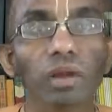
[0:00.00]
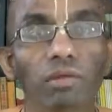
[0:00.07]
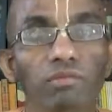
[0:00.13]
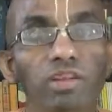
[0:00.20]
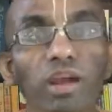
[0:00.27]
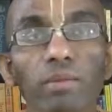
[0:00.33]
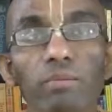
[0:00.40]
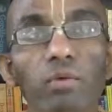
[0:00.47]

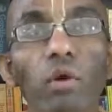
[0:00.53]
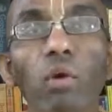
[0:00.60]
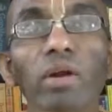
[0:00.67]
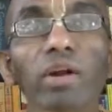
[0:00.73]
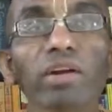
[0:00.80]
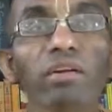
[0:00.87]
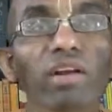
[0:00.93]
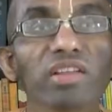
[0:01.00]
We are pure
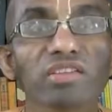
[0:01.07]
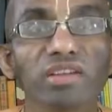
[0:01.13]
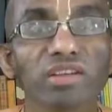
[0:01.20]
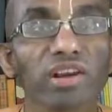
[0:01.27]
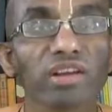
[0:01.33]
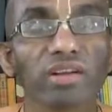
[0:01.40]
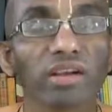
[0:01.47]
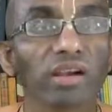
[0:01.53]
and
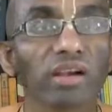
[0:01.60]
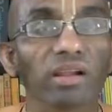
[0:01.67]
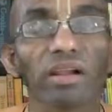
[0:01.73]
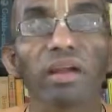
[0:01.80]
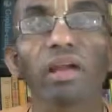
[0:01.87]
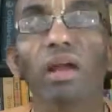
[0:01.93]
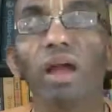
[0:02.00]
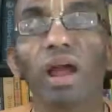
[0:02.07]
transcendental.
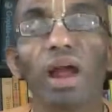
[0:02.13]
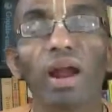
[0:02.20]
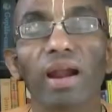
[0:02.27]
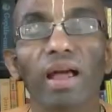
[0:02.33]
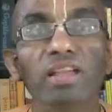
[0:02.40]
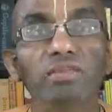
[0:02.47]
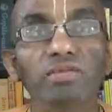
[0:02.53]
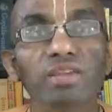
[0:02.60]
And
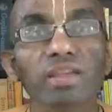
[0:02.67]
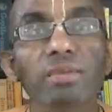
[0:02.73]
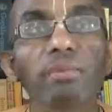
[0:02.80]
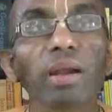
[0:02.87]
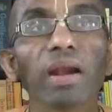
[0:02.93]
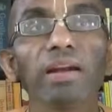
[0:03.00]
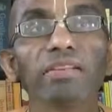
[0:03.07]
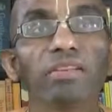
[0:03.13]
as we keep
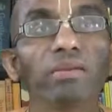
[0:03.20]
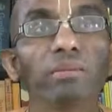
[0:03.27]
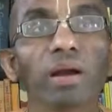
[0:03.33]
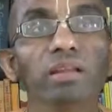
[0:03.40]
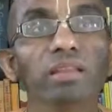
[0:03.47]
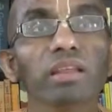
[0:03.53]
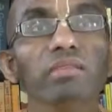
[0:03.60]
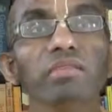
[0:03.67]
practicing
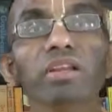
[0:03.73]
bhakti,